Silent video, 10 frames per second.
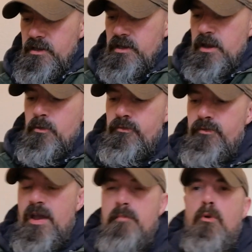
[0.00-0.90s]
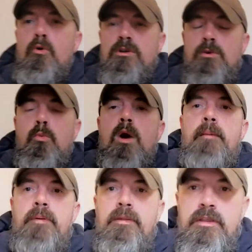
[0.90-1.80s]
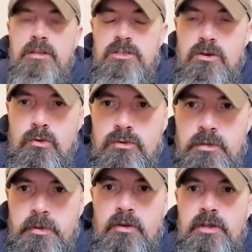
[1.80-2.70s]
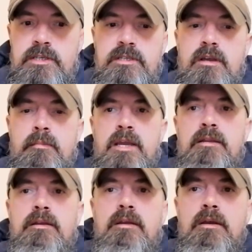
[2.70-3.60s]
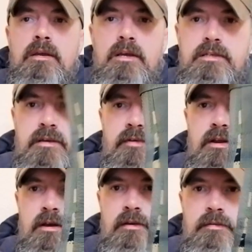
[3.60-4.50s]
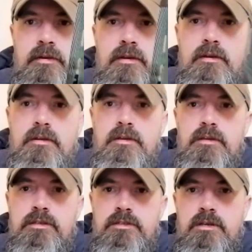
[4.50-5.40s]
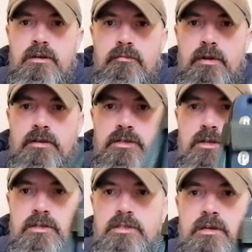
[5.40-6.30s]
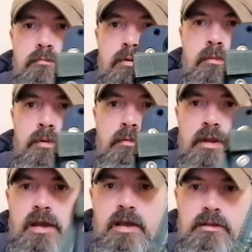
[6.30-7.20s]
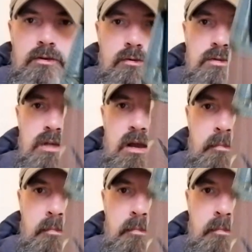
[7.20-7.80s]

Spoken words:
it would fare more as a weapon than a tool, to be honest. I mean, let's have a look. Let's turn them around so you can see them properly with the handles. I